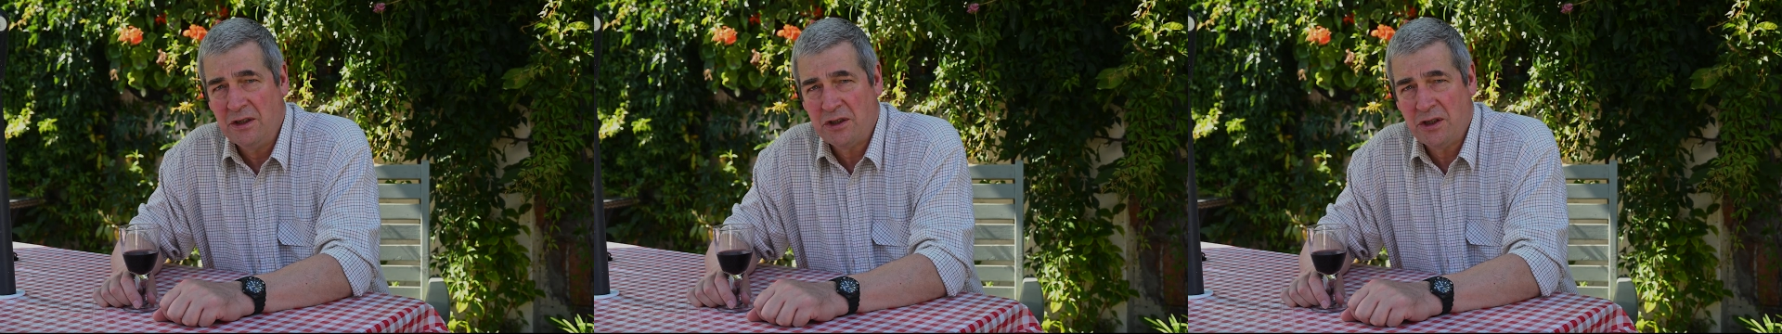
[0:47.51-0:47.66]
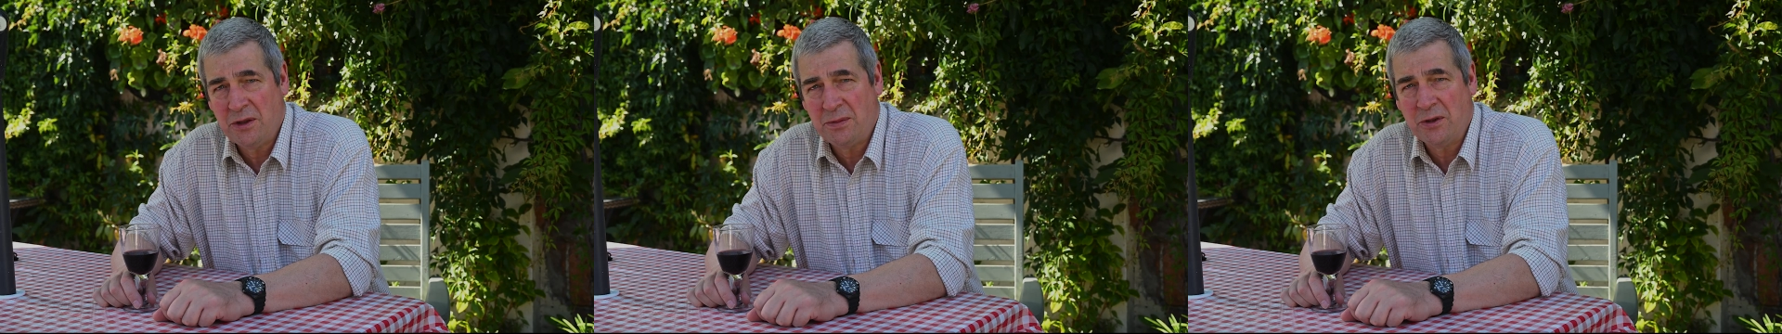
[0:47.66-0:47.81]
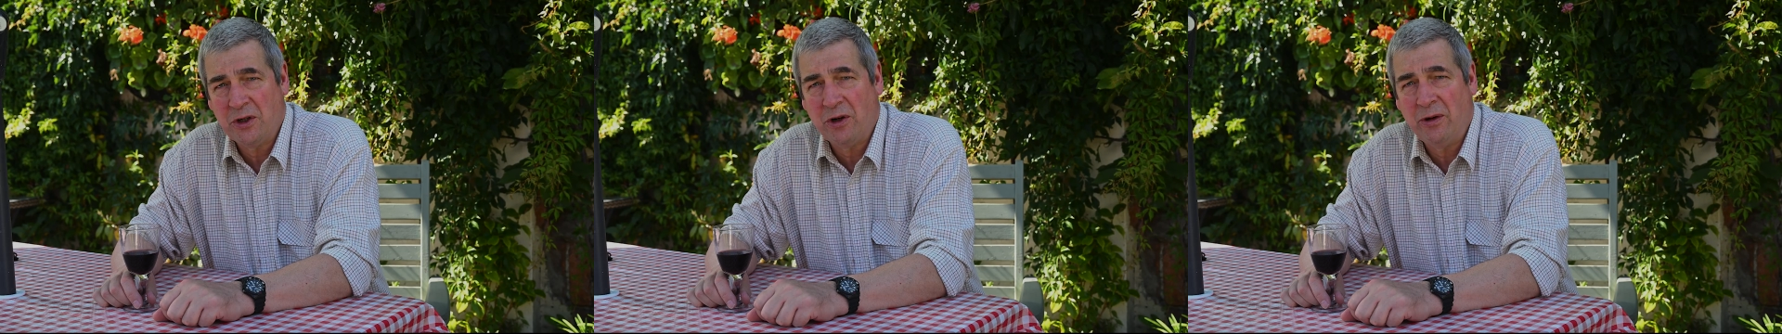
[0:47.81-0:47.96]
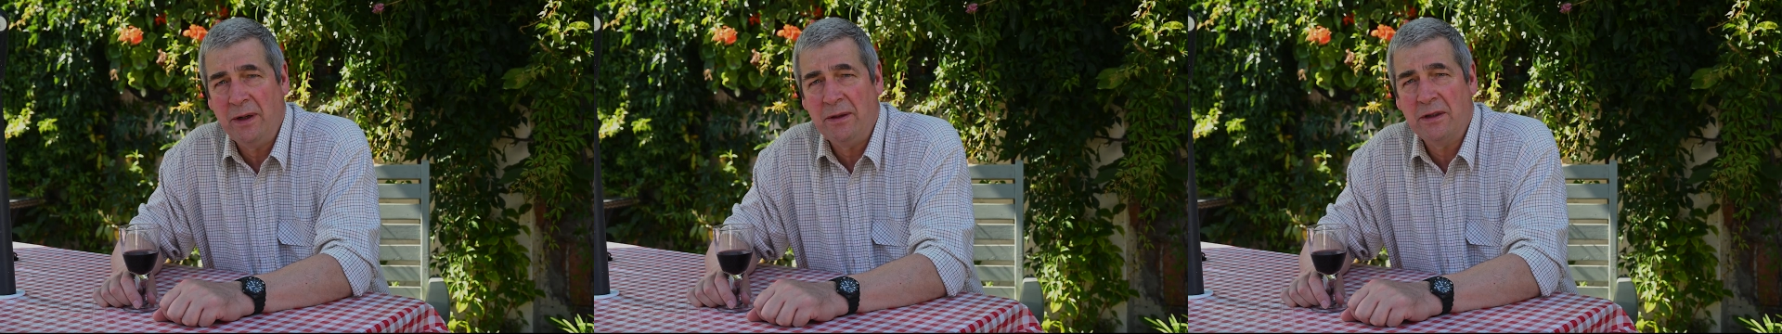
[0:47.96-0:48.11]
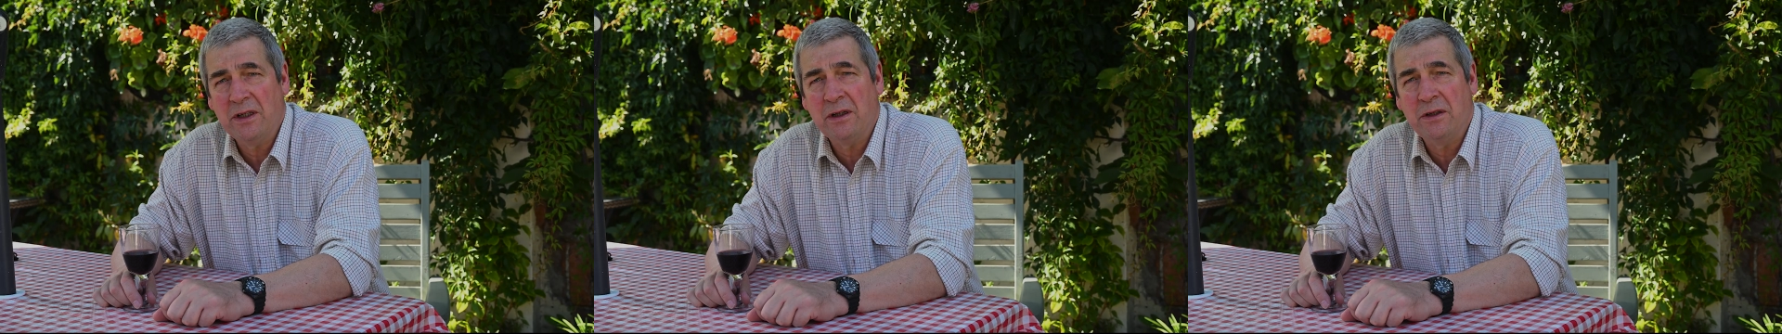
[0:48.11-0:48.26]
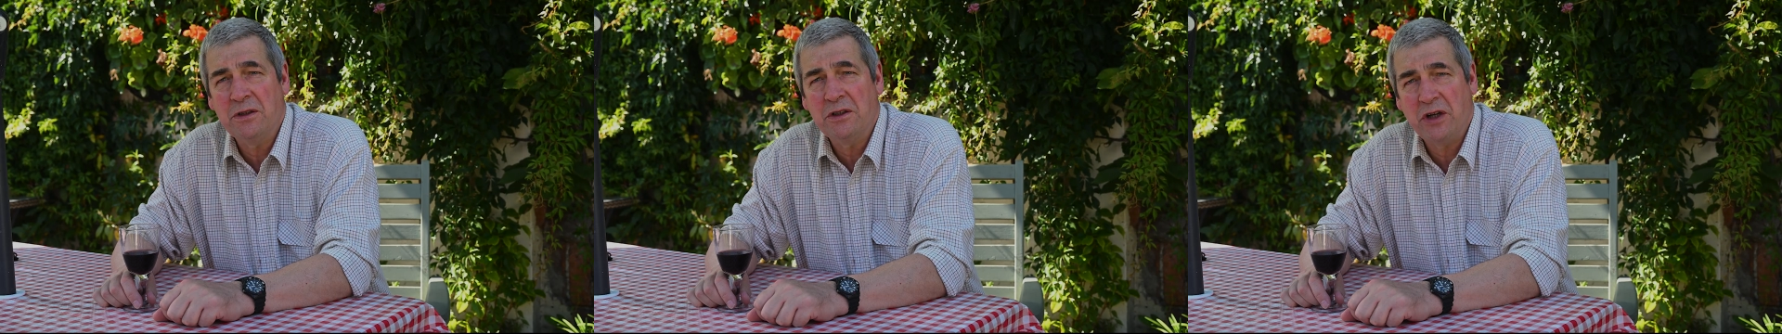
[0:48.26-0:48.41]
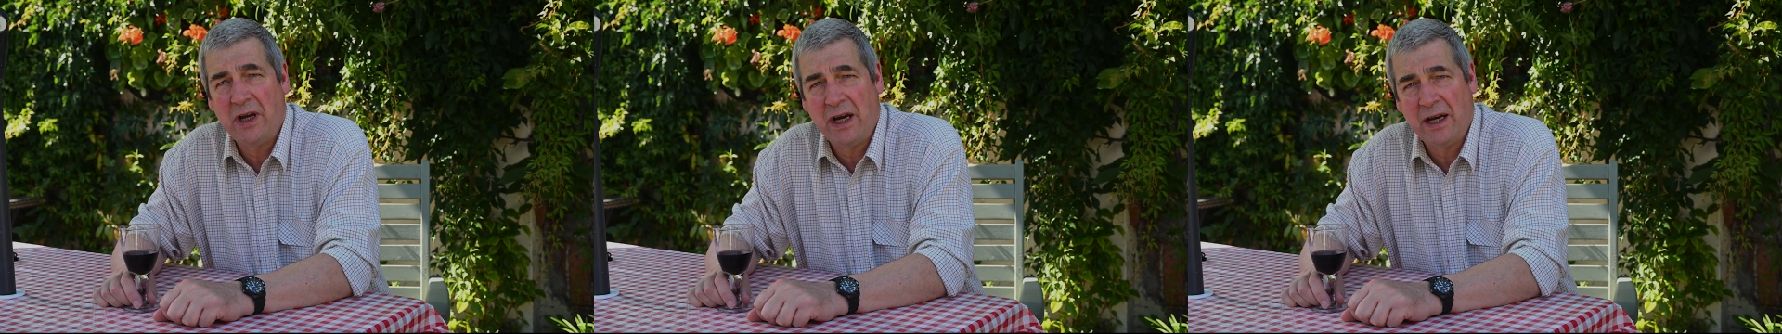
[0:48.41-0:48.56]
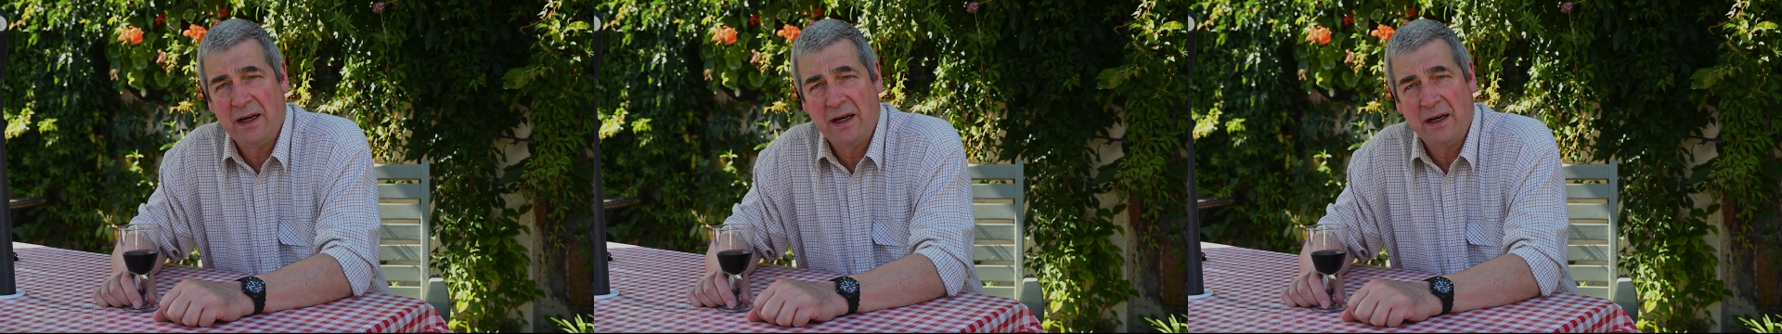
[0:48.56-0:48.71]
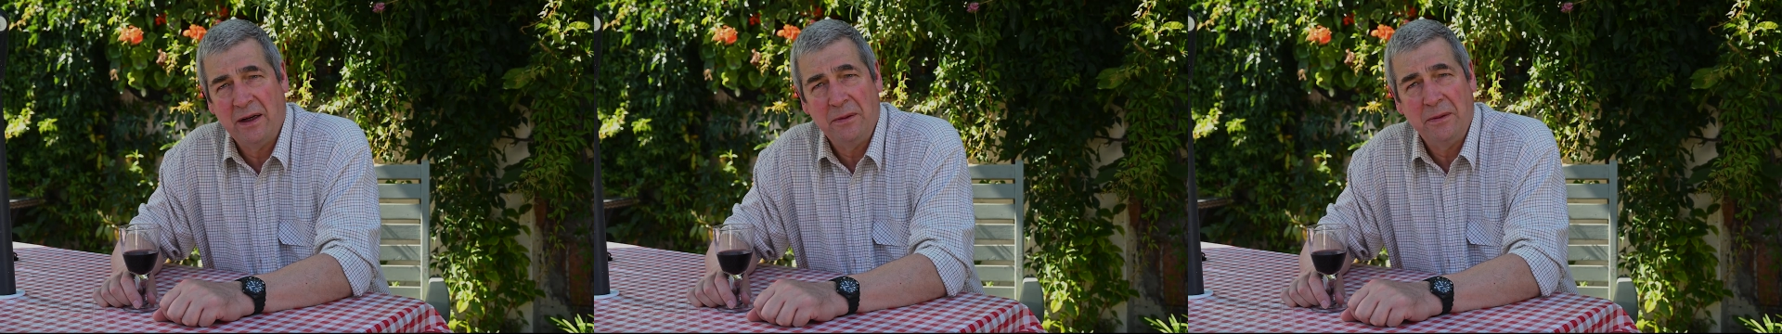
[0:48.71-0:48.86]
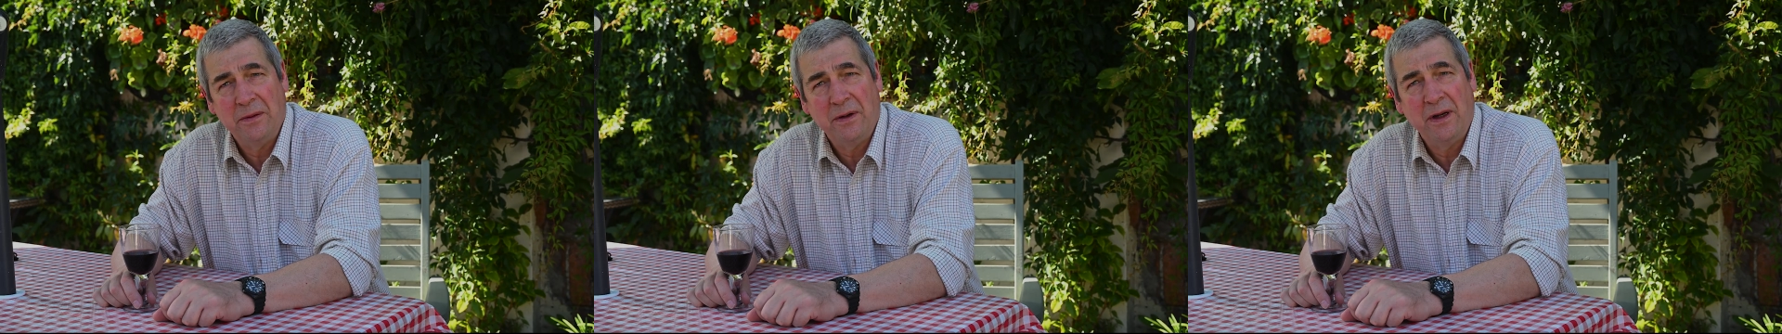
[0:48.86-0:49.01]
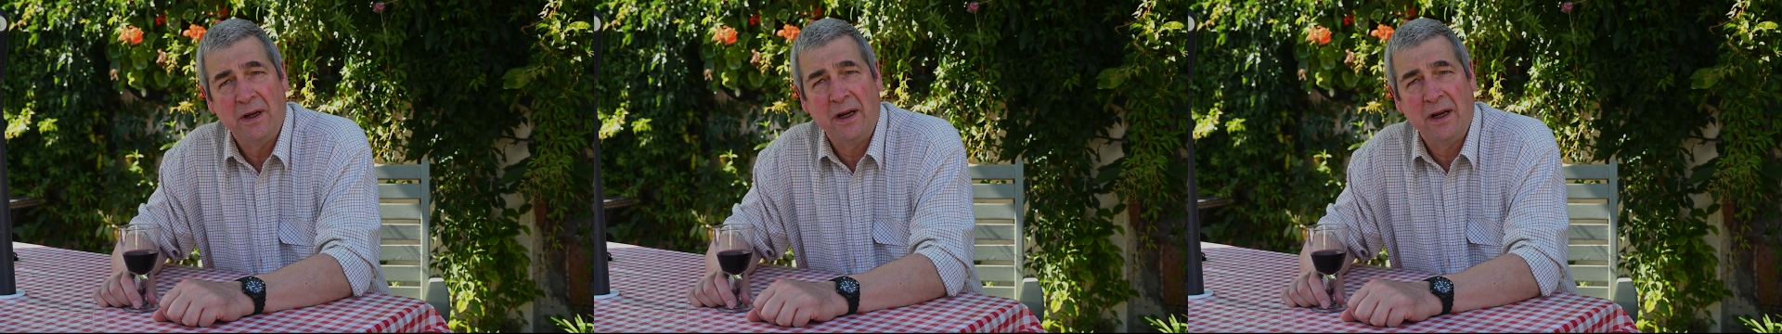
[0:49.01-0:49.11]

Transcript: Subscribe to Country Echo